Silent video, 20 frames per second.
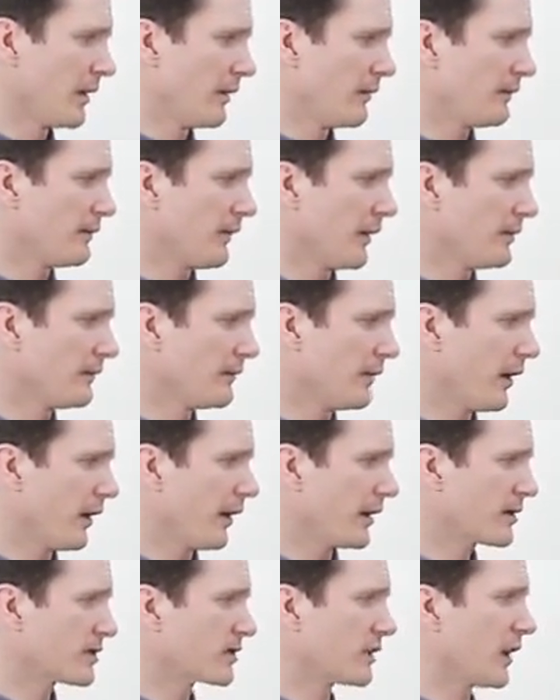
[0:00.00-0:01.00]

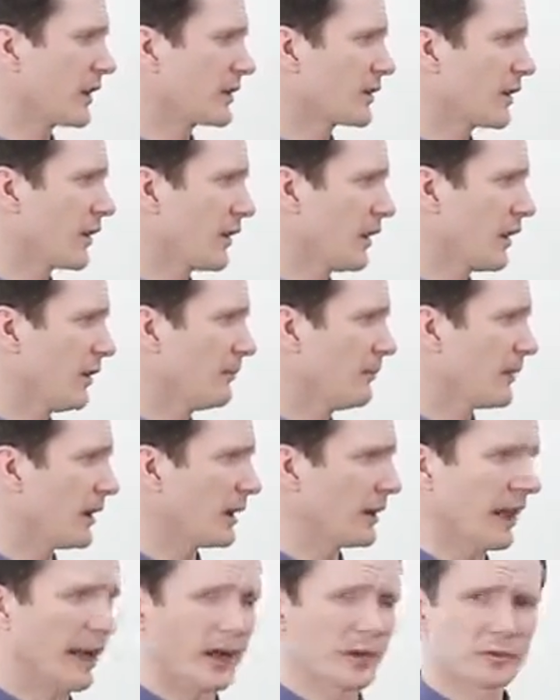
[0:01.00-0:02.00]
Funphonics.com
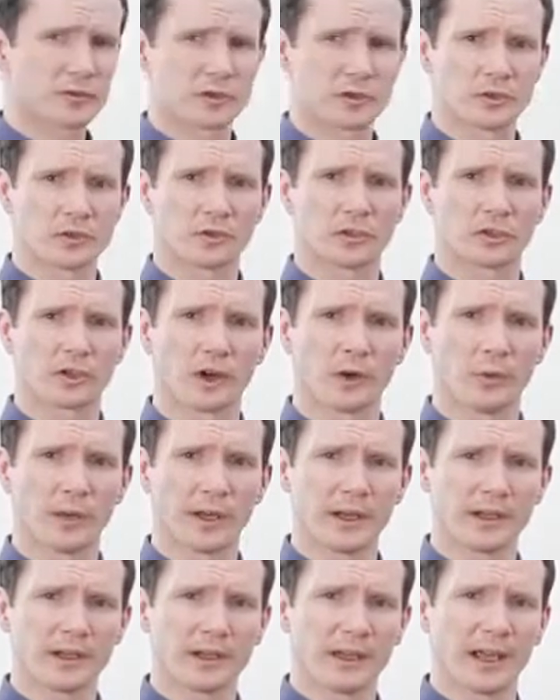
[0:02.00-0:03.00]
allows you to go
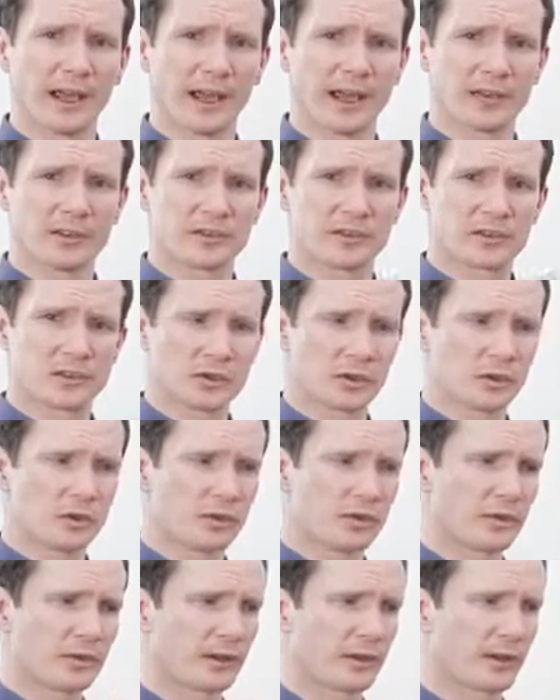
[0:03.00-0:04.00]
in and
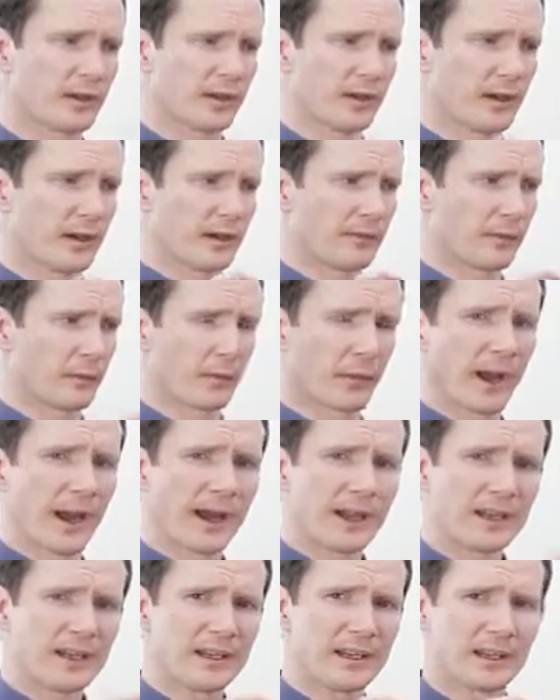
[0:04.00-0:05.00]
choose a
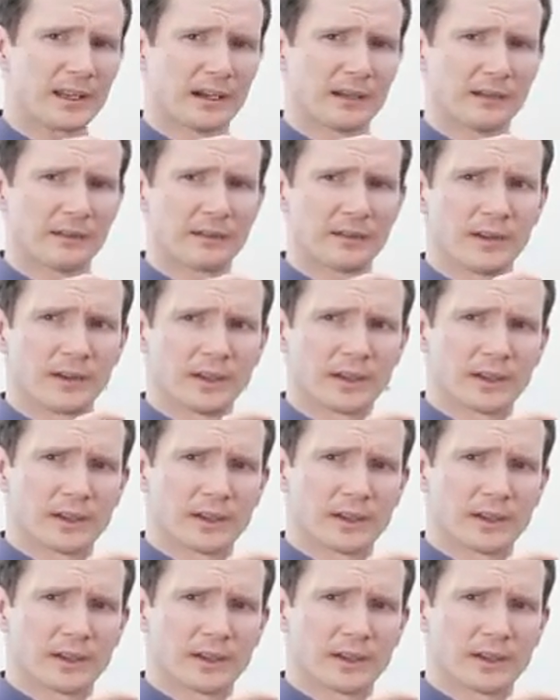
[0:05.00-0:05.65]
variety of